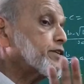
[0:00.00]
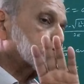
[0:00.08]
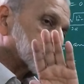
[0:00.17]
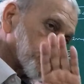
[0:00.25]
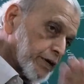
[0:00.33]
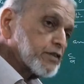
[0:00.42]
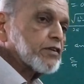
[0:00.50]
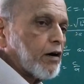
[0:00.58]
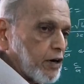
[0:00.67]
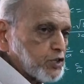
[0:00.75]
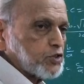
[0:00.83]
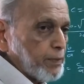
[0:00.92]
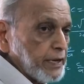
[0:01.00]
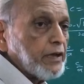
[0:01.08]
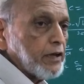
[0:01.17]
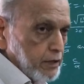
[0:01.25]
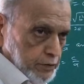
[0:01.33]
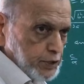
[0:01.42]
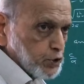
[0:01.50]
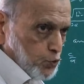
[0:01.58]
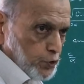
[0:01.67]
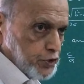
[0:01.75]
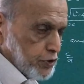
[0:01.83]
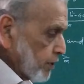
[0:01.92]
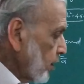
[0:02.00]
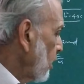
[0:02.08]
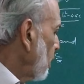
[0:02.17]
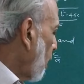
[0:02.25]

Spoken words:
students ask me this question,